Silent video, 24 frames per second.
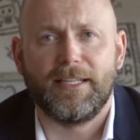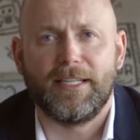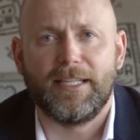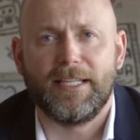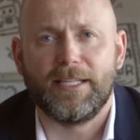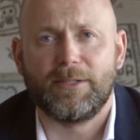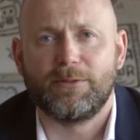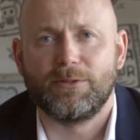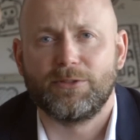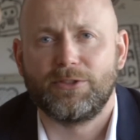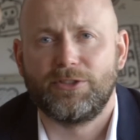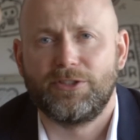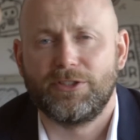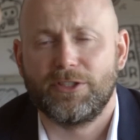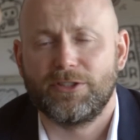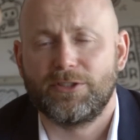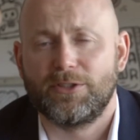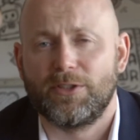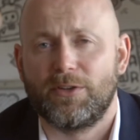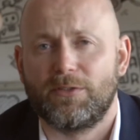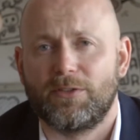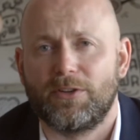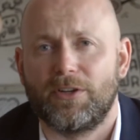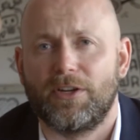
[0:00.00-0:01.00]
equals
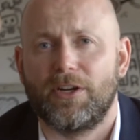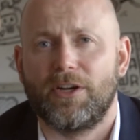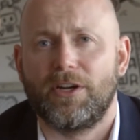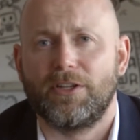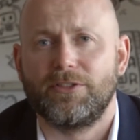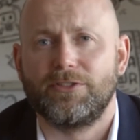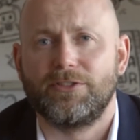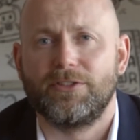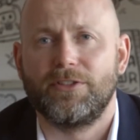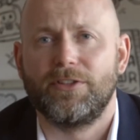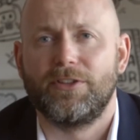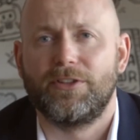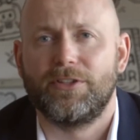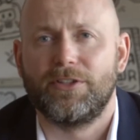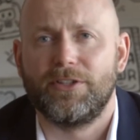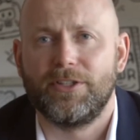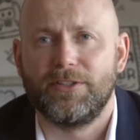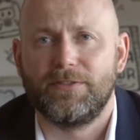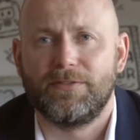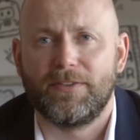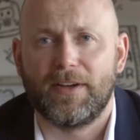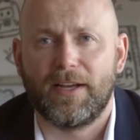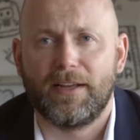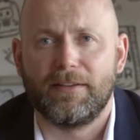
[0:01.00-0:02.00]
just over
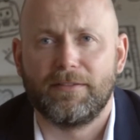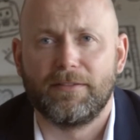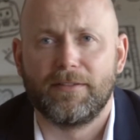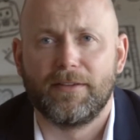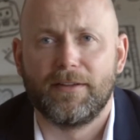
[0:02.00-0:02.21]
$135.